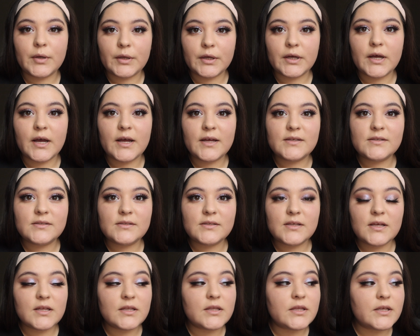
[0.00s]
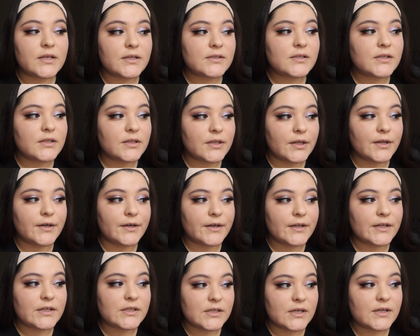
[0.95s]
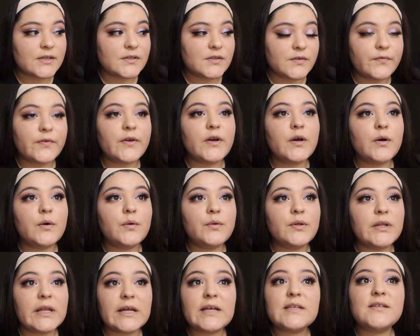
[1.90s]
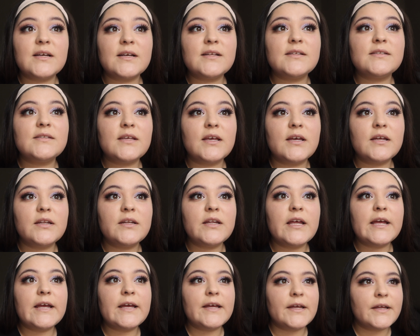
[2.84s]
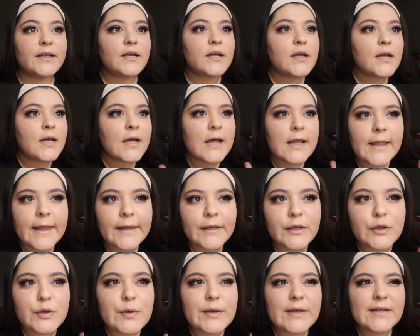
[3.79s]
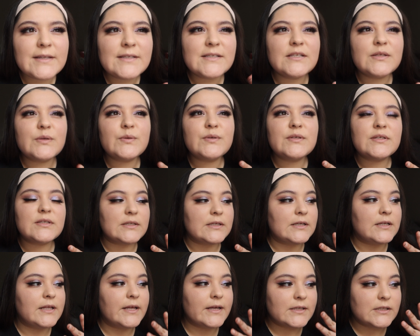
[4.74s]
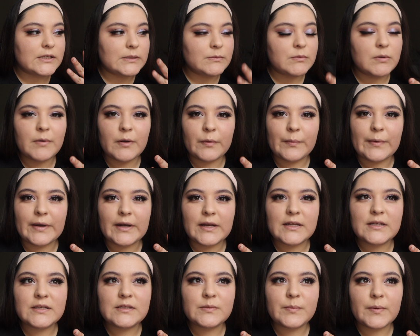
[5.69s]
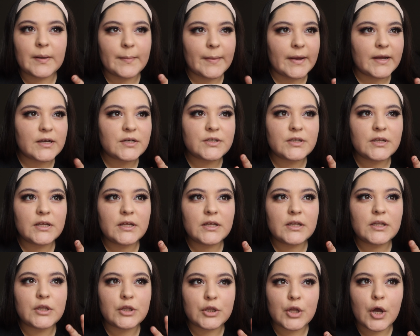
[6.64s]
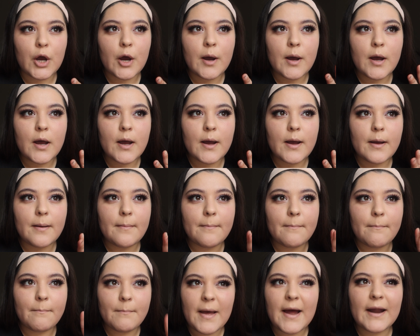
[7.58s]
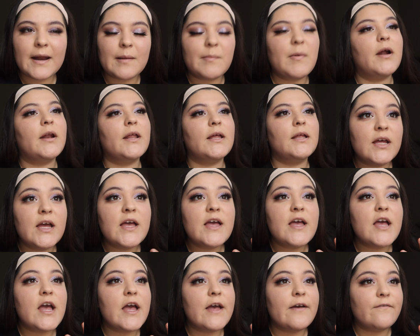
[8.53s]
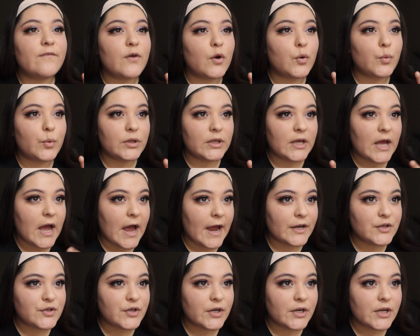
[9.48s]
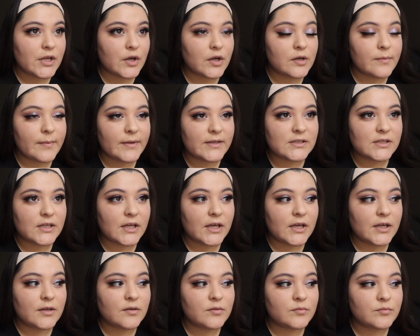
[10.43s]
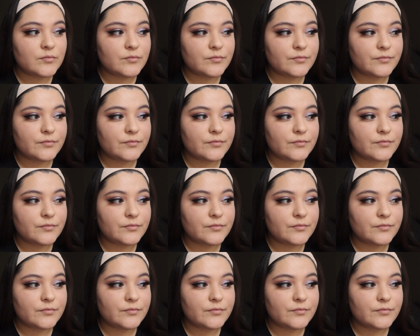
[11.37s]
But you guys, this literally does feel like second skin. It, like, you can still see like some of my redness, but I'm actually not mad about it. It felt really hydrating on my skin.